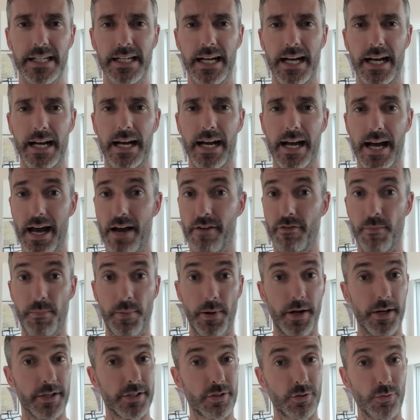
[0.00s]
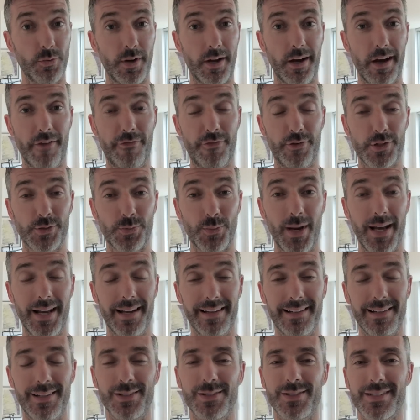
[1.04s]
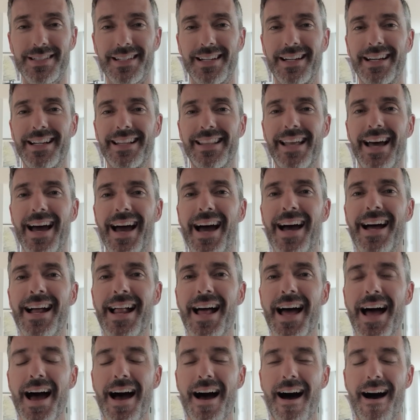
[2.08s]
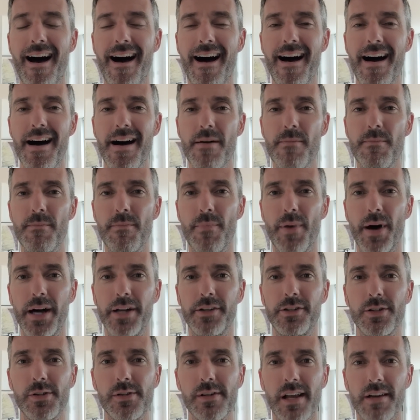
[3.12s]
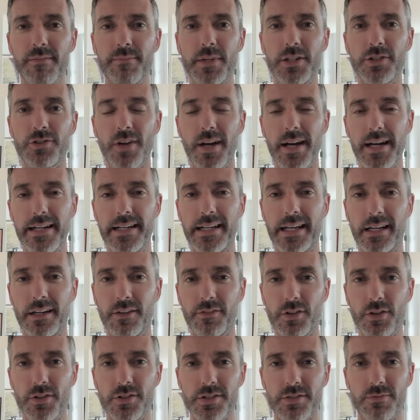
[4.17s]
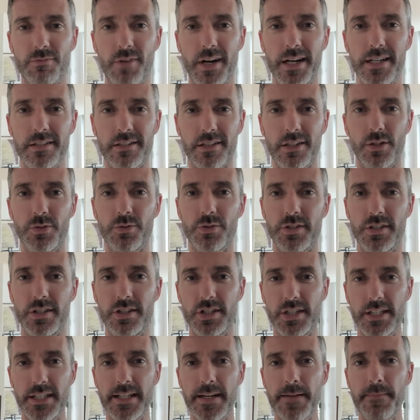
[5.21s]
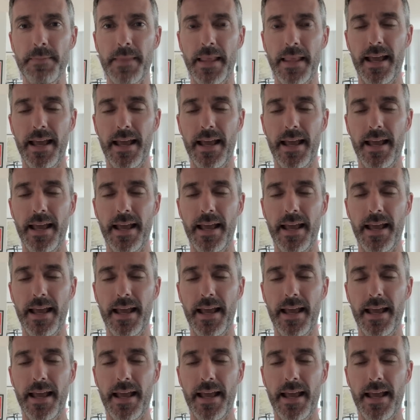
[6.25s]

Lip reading: I have a personal life as well alongside that. But I do love my training and I've got some race goals this year.